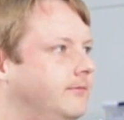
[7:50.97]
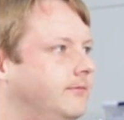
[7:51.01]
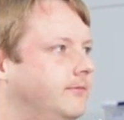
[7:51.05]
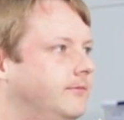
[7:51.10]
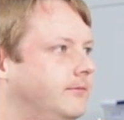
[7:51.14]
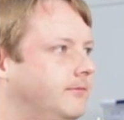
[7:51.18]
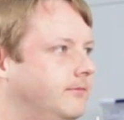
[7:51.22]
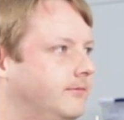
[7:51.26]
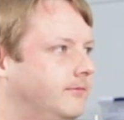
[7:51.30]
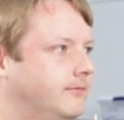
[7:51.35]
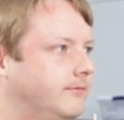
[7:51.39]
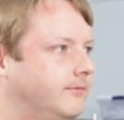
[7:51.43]

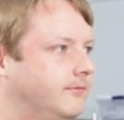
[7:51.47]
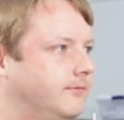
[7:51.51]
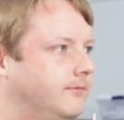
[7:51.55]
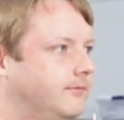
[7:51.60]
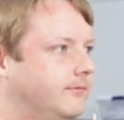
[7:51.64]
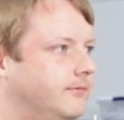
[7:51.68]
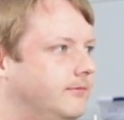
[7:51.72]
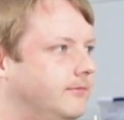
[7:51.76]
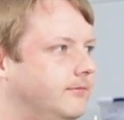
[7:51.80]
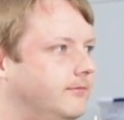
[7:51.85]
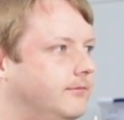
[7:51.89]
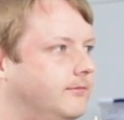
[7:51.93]

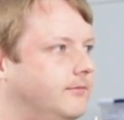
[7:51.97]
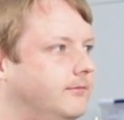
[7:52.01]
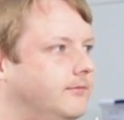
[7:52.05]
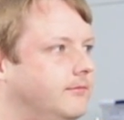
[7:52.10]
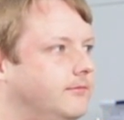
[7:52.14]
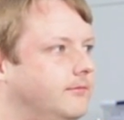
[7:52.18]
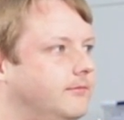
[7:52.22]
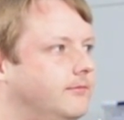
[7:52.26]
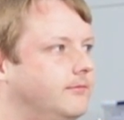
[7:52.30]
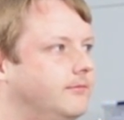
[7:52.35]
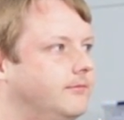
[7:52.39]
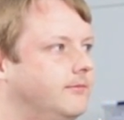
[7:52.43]

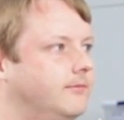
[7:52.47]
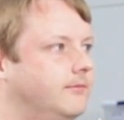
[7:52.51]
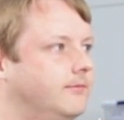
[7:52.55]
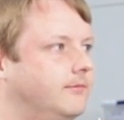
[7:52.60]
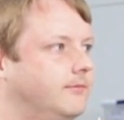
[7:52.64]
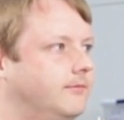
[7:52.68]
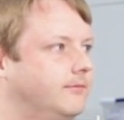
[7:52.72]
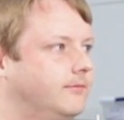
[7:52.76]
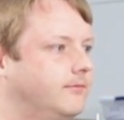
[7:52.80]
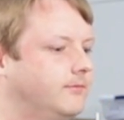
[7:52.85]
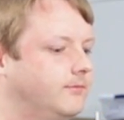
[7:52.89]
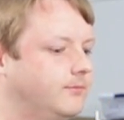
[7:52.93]

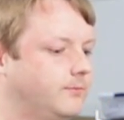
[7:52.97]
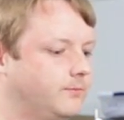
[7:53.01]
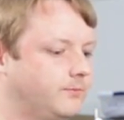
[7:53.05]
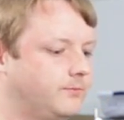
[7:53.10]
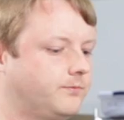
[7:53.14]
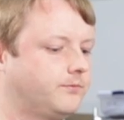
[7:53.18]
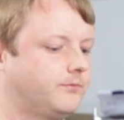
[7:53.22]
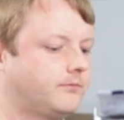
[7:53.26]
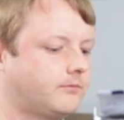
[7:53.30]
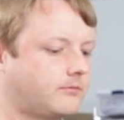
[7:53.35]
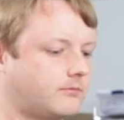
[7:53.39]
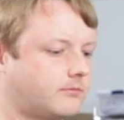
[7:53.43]

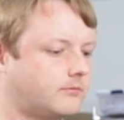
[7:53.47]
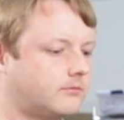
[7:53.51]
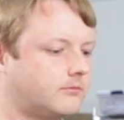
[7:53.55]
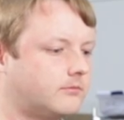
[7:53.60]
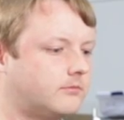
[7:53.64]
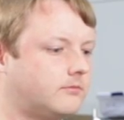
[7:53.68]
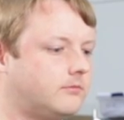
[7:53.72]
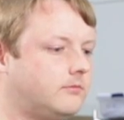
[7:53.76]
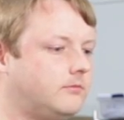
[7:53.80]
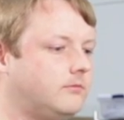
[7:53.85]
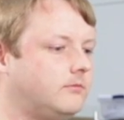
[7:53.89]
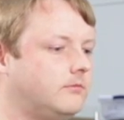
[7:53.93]

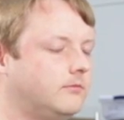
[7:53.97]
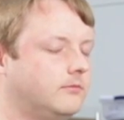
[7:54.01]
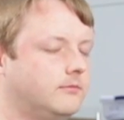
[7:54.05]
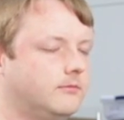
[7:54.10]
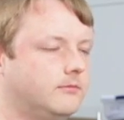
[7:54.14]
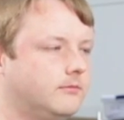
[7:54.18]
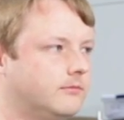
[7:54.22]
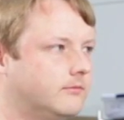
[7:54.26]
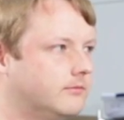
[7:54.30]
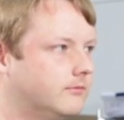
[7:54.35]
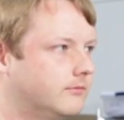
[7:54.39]
The person shown says nothing.